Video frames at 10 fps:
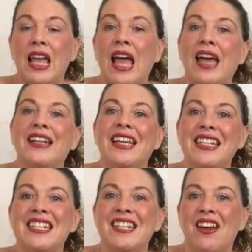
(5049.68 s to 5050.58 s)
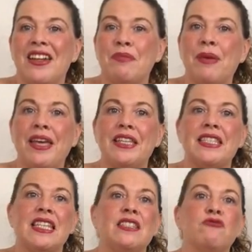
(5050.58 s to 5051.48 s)
An interlining
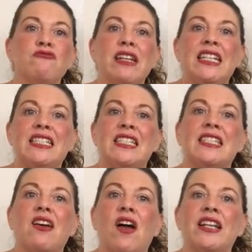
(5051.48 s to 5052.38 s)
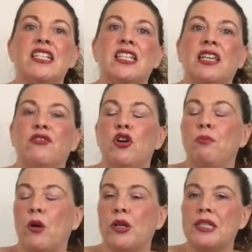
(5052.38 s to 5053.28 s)
piece is really designed to give your
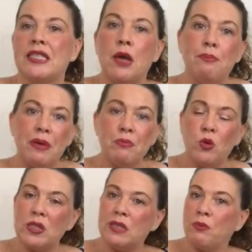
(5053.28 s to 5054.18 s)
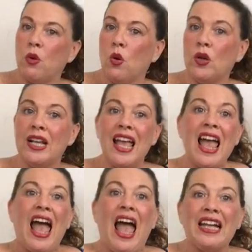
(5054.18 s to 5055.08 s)
bodice a bit more support
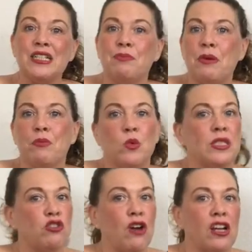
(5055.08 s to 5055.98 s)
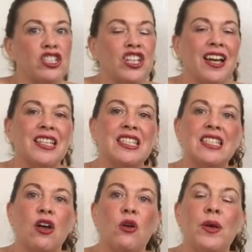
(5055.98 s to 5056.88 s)
and a bit more structure.
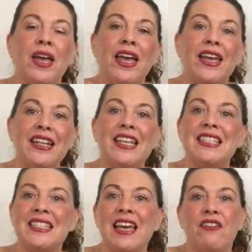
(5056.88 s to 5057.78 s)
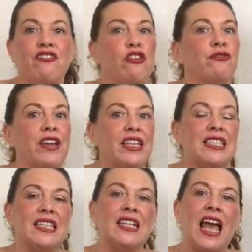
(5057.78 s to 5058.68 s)
So it is there for a
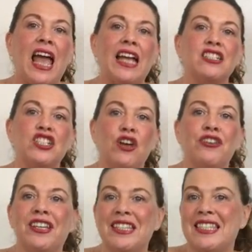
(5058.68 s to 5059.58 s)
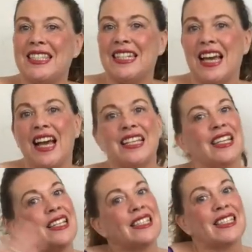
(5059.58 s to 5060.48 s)
reason, and don't consider
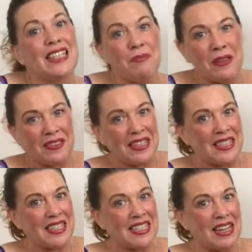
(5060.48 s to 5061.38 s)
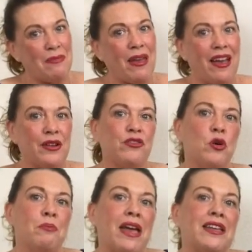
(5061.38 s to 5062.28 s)
skipping this step out of
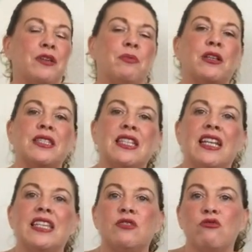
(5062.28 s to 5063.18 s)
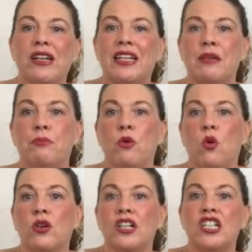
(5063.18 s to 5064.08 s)
your make, because it is really
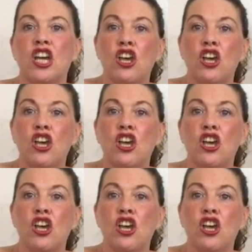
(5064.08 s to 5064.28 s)
important